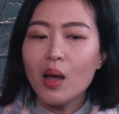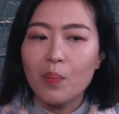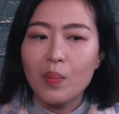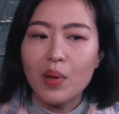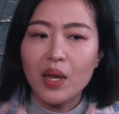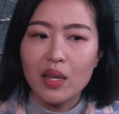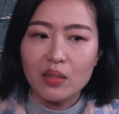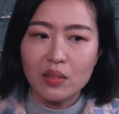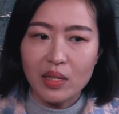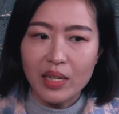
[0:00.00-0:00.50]

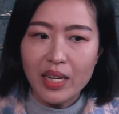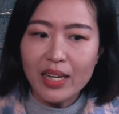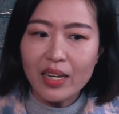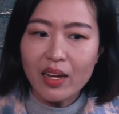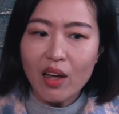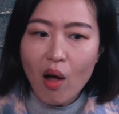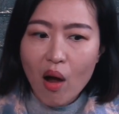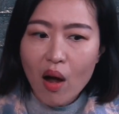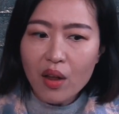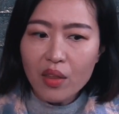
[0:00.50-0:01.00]
But in
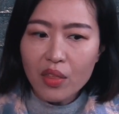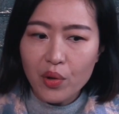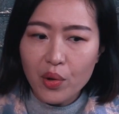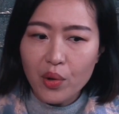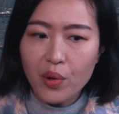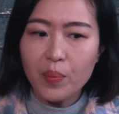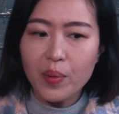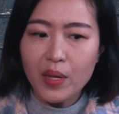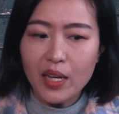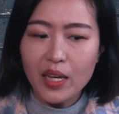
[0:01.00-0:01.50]
art
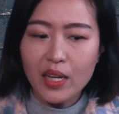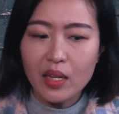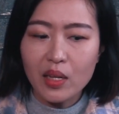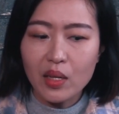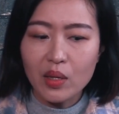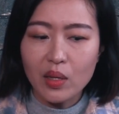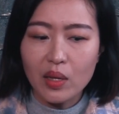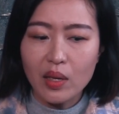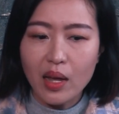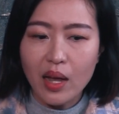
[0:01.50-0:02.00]
therapy,
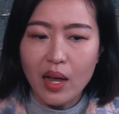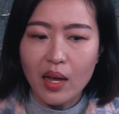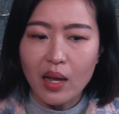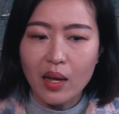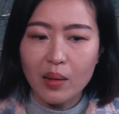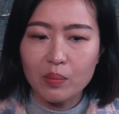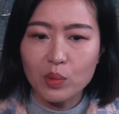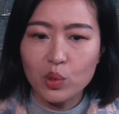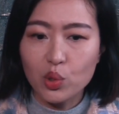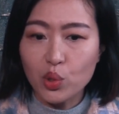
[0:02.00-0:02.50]

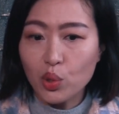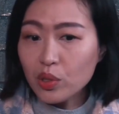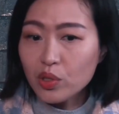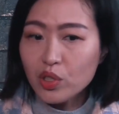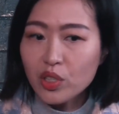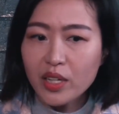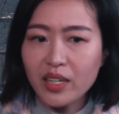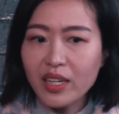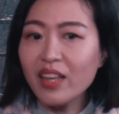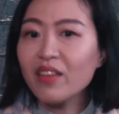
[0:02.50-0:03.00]

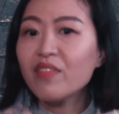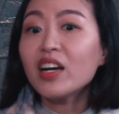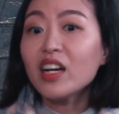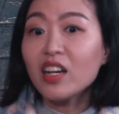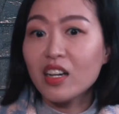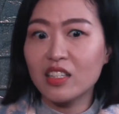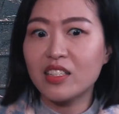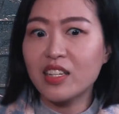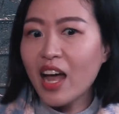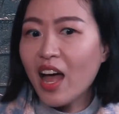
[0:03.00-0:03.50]
children, even
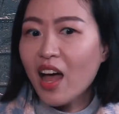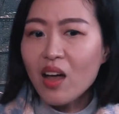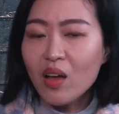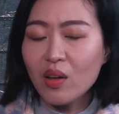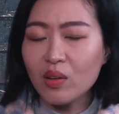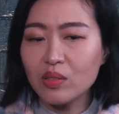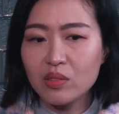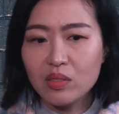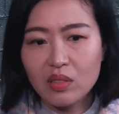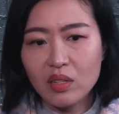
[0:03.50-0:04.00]

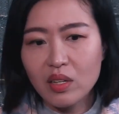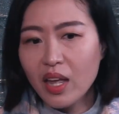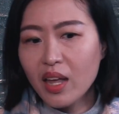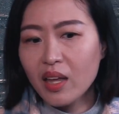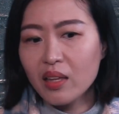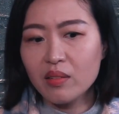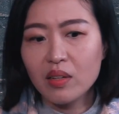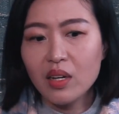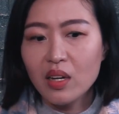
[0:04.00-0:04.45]
adults can